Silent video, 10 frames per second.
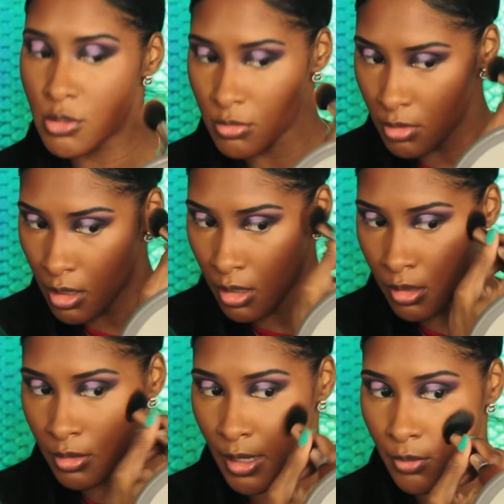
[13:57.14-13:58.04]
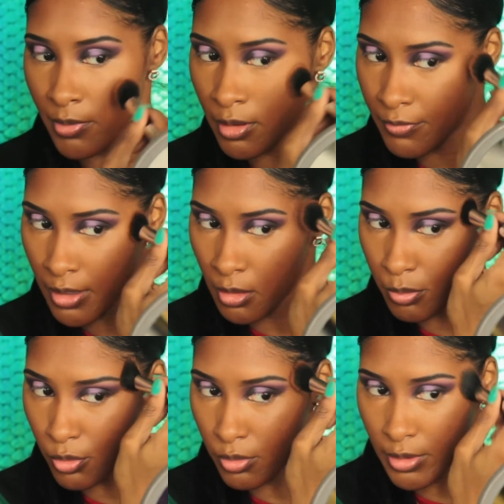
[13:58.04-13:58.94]
too long. Like, we over here
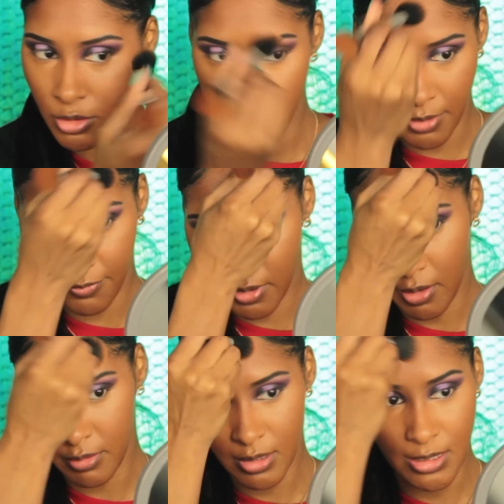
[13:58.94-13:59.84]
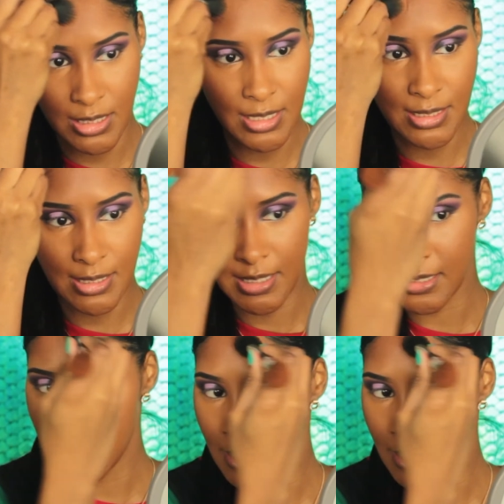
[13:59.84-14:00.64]
bored trying to figure out the thesis,